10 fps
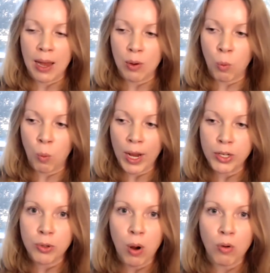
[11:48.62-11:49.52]
When
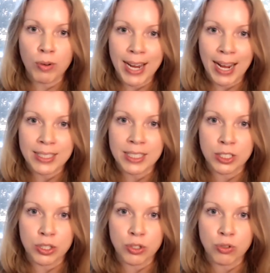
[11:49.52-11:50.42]
you are reacting
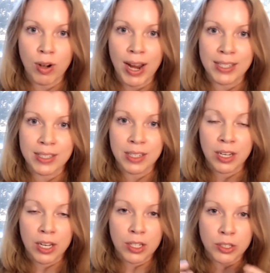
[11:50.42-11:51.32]
to stress,
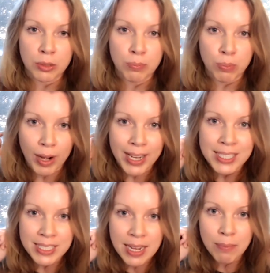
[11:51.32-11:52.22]
the
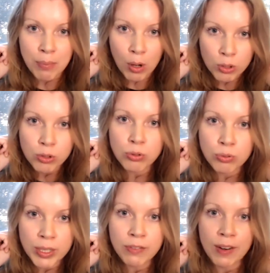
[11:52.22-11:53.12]
brainstem postural
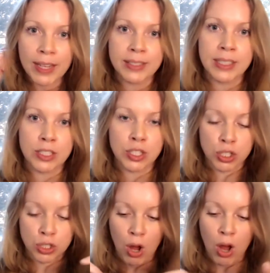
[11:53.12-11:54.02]
reflexes
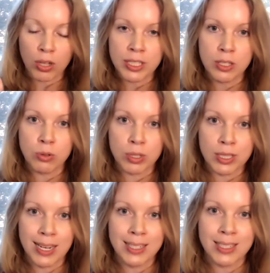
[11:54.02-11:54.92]
start in your
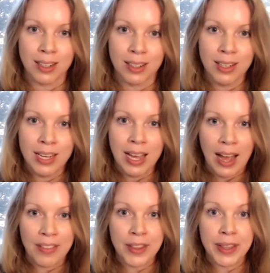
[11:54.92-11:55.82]
center
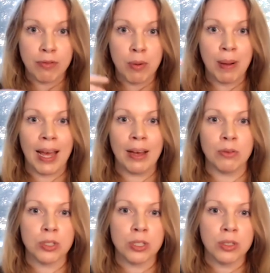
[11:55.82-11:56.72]
and then they ripple
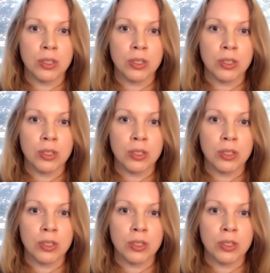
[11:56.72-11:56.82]
out.